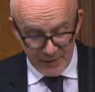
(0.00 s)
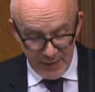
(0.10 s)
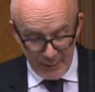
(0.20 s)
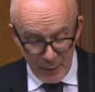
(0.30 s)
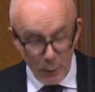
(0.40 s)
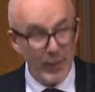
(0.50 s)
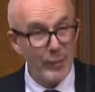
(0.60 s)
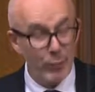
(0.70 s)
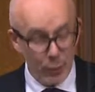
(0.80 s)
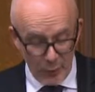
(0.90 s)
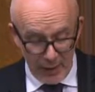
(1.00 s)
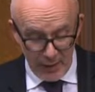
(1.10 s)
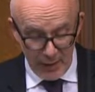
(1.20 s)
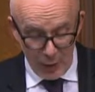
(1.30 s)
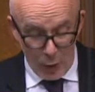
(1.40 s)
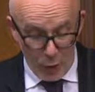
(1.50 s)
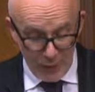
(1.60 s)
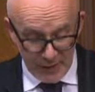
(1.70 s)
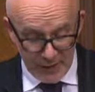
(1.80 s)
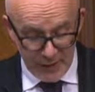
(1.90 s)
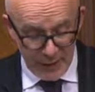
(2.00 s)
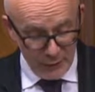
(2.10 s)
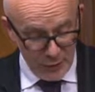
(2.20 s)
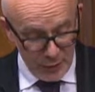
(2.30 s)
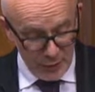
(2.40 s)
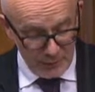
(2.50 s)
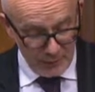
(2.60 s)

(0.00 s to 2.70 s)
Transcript: keeping one employee on instead of two.